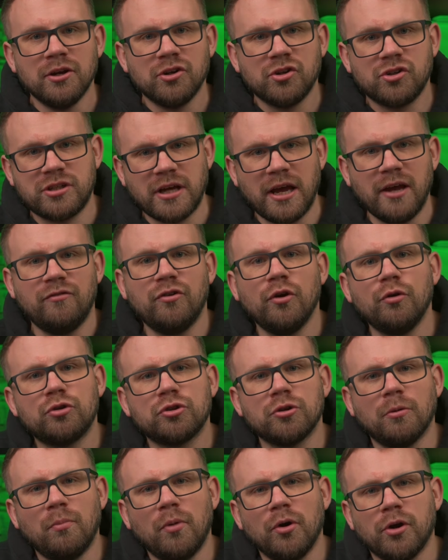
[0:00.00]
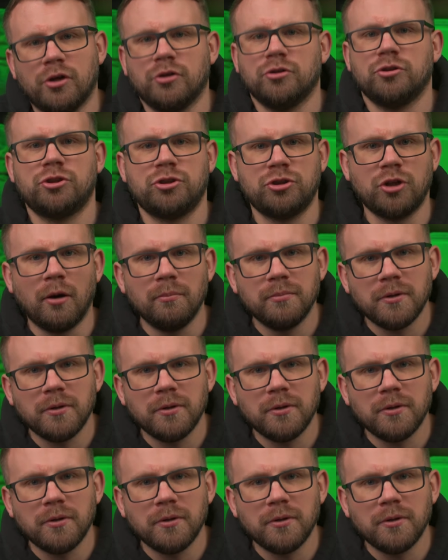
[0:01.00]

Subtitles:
save you some money and stop